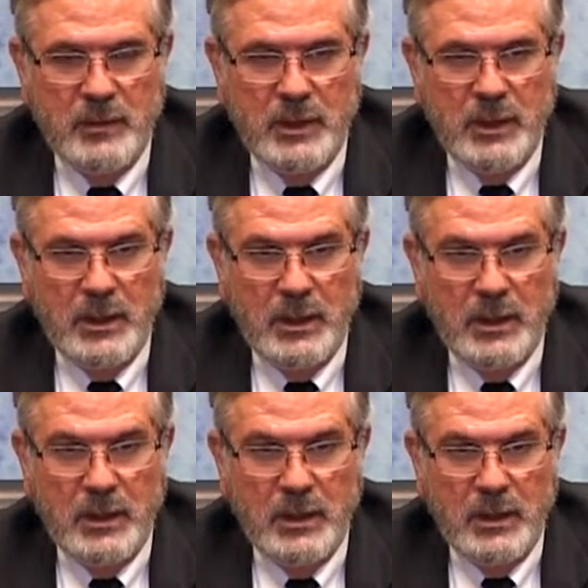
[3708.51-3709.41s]

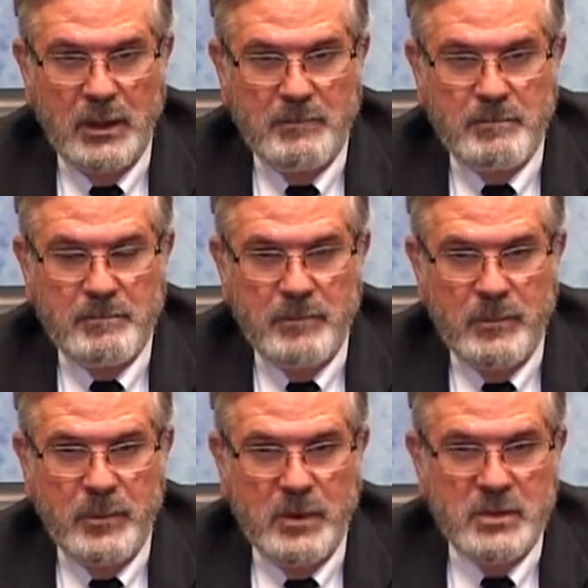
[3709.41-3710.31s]
and
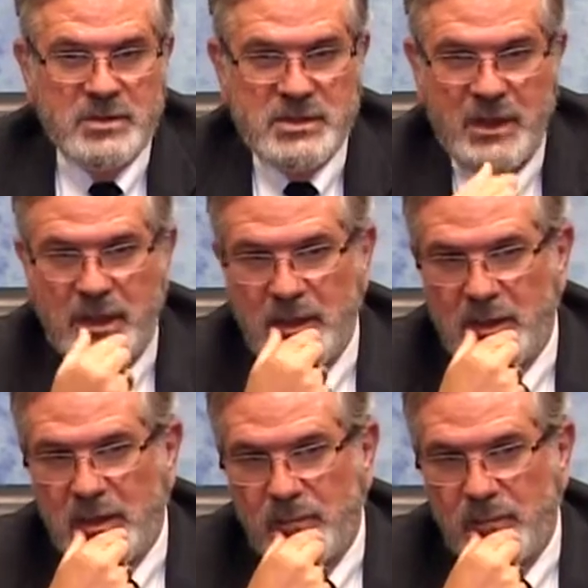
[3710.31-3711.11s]
there was a